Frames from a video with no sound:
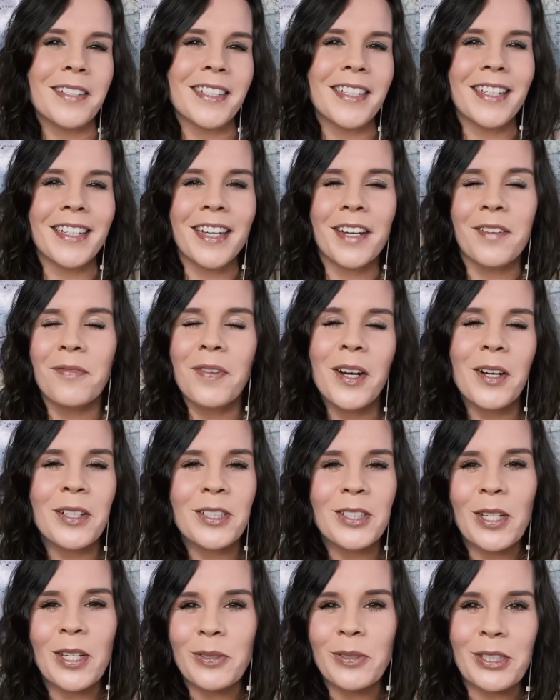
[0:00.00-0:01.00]
and Confederate
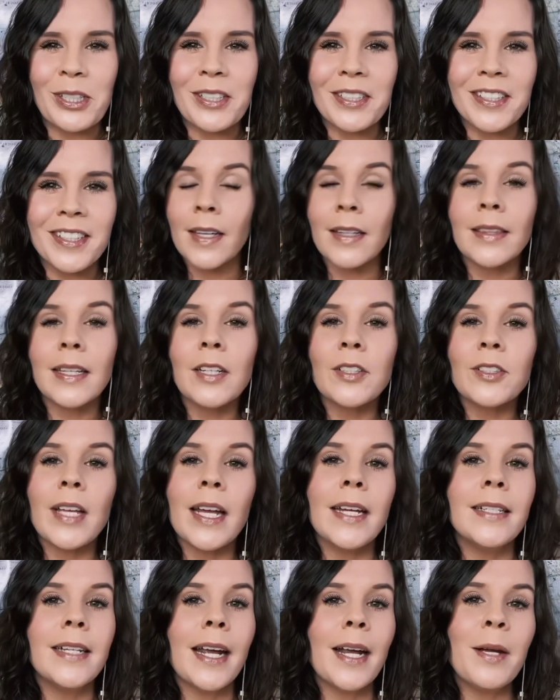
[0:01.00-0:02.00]
soldiers. There's a
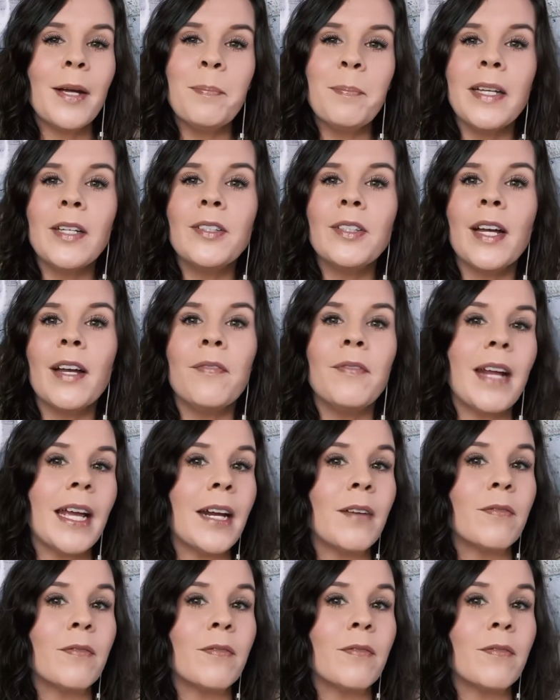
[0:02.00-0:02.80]
dam built of native